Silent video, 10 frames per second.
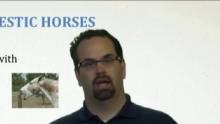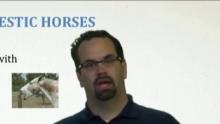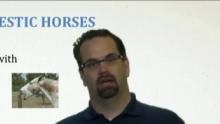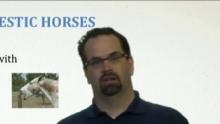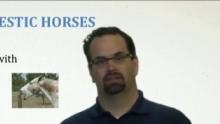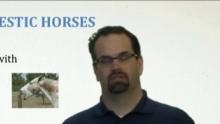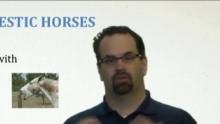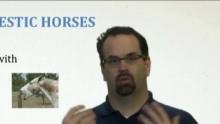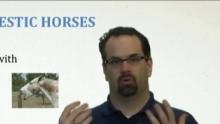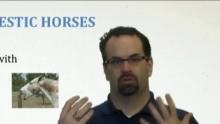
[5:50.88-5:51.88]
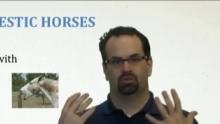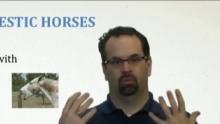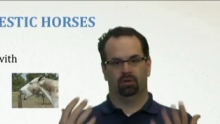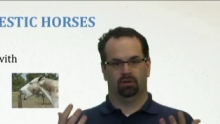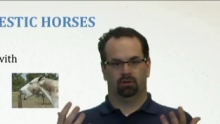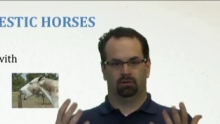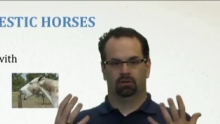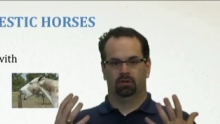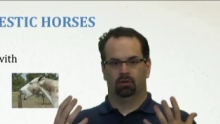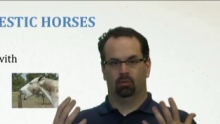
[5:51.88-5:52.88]
and the horse will
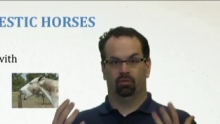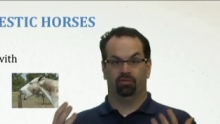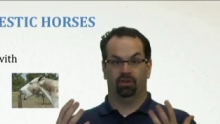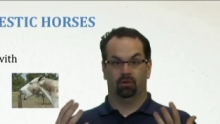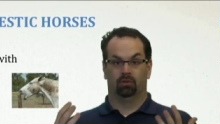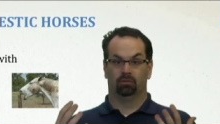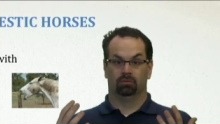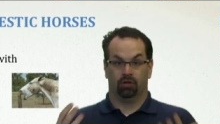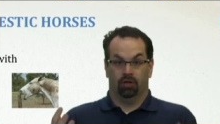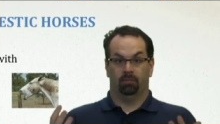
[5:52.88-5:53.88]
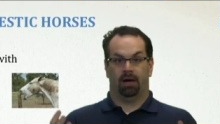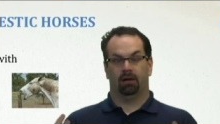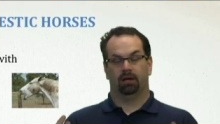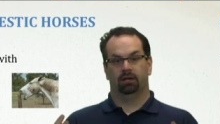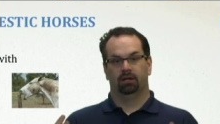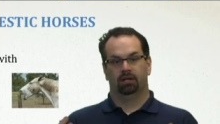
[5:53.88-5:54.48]
feel good about it.